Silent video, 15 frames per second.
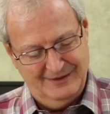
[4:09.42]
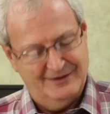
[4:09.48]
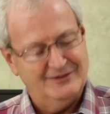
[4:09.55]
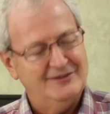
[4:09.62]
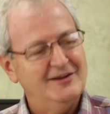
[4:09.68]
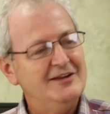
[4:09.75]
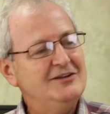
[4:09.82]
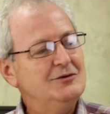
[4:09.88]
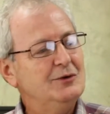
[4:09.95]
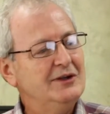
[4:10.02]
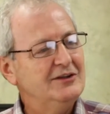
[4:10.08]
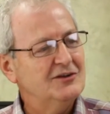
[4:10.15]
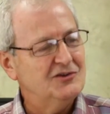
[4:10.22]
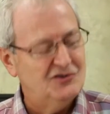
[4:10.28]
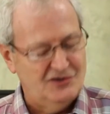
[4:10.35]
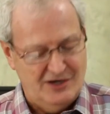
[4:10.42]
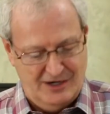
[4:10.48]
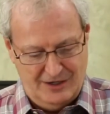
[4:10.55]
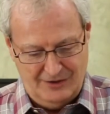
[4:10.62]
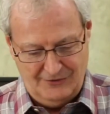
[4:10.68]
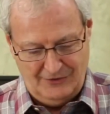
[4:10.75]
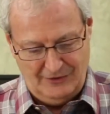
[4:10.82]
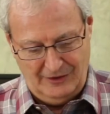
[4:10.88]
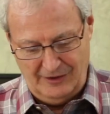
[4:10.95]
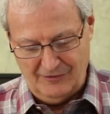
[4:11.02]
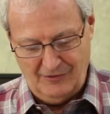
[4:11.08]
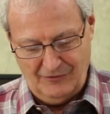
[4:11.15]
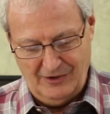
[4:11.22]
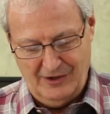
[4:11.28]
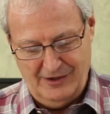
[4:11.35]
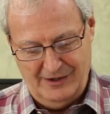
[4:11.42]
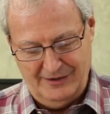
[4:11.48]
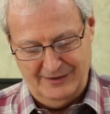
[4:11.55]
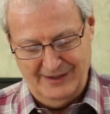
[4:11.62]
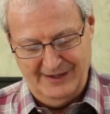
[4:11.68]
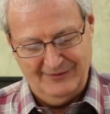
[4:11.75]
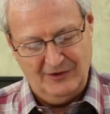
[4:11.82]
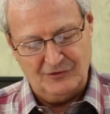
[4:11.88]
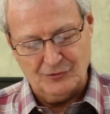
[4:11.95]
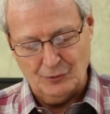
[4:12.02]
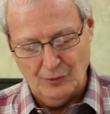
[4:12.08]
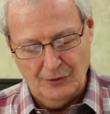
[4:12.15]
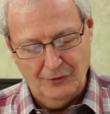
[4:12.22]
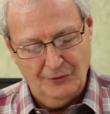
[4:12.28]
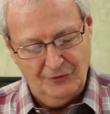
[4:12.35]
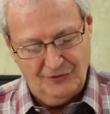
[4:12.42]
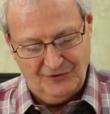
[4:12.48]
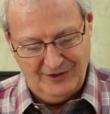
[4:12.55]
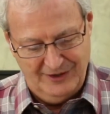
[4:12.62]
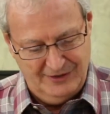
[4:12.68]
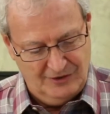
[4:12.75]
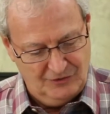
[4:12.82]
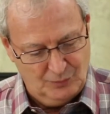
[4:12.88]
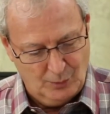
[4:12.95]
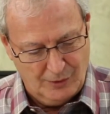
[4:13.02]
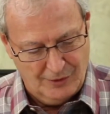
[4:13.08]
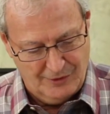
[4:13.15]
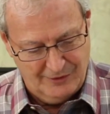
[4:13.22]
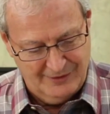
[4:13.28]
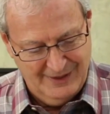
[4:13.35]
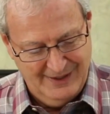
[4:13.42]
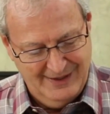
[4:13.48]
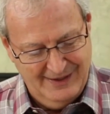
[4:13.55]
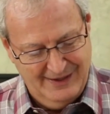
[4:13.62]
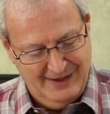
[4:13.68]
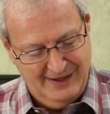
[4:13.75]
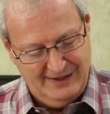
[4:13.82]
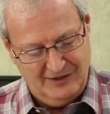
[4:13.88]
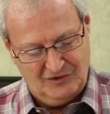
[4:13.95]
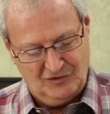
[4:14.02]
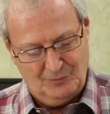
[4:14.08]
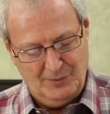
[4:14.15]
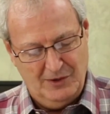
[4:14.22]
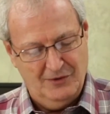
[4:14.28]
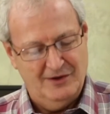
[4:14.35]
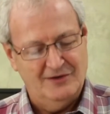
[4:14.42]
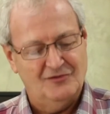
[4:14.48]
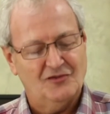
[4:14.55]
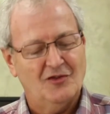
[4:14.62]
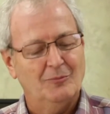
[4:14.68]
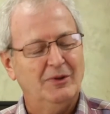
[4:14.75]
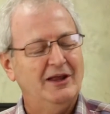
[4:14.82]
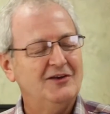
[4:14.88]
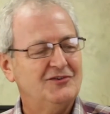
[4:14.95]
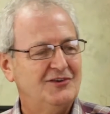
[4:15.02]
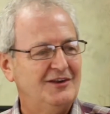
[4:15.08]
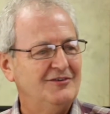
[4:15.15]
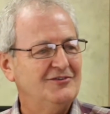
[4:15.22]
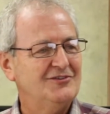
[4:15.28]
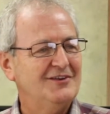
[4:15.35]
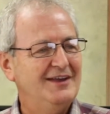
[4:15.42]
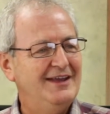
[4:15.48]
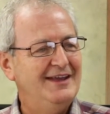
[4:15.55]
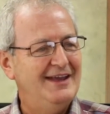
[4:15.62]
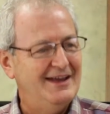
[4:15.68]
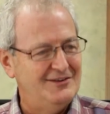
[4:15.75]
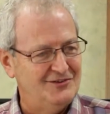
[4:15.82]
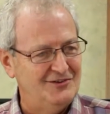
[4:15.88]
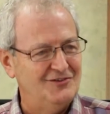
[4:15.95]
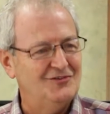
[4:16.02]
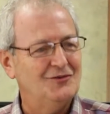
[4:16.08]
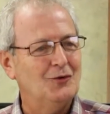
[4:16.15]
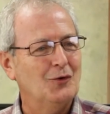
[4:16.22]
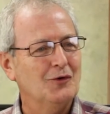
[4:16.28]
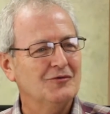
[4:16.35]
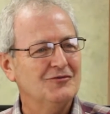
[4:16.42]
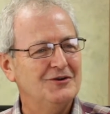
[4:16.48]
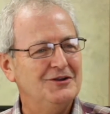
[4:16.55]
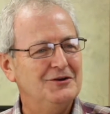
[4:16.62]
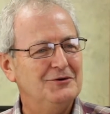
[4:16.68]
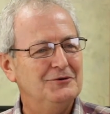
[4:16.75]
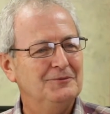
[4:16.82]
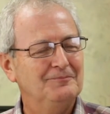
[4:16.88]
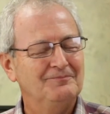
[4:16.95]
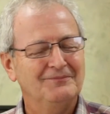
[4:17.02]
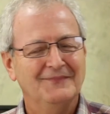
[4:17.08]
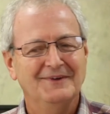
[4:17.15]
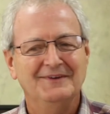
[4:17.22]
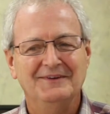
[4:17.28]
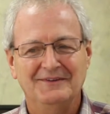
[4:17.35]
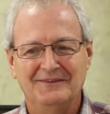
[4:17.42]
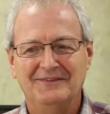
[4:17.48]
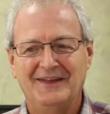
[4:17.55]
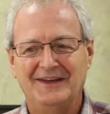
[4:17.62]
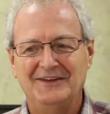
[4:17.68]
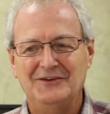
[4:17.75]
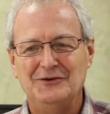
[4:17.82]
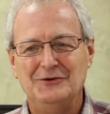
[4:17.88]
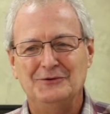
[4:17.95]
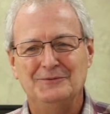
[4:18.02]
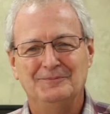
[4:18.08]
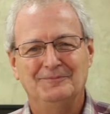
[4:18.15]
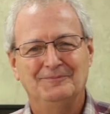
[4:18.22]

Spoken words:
continuing to share the love of God and the truths in His Word, and experience the blessings He has in store for you. Thank you.